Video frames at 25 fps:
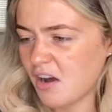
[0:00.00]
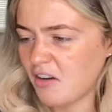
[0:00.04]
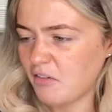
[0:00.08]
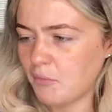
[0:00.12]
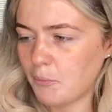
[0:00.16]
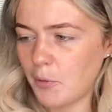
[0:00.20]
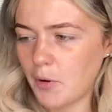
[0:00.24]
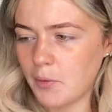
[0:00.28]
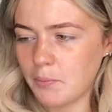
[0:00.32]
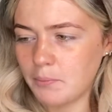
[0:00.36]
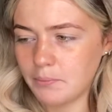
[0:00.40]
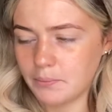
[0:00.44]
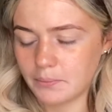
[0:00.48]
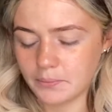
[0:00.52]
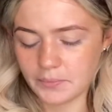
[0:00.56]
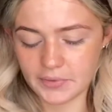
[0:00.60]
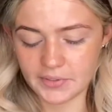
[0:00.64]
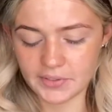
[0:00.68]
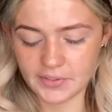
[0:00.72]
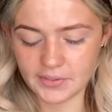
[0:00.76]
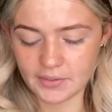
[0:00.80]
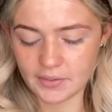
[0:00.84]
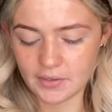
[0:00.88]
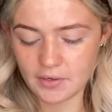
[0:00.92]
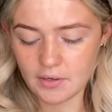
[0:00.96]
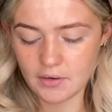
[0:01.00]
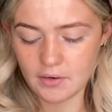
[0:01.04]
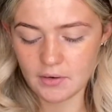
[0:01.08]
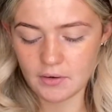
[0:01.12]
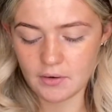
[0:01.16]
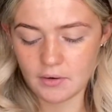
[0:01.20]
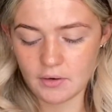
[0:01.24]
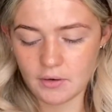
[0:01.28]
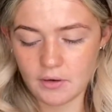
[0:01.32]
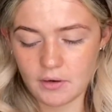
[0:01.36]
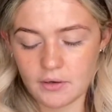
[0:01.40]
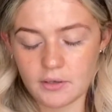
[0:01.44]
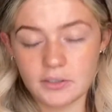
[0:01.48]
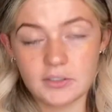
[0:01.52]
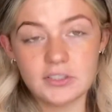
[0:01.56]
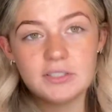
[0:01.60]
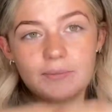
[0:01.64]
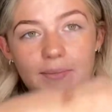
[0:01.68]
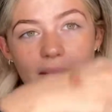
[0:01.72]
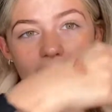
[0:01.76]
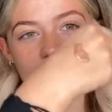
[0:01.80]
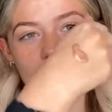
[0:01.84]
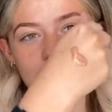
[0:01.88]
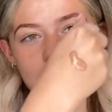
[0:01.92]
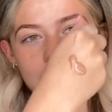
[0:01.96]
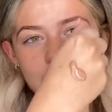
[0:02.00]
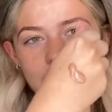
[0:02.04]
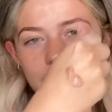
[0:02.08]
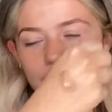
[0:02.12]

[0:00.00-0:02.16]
pumps onto my hand.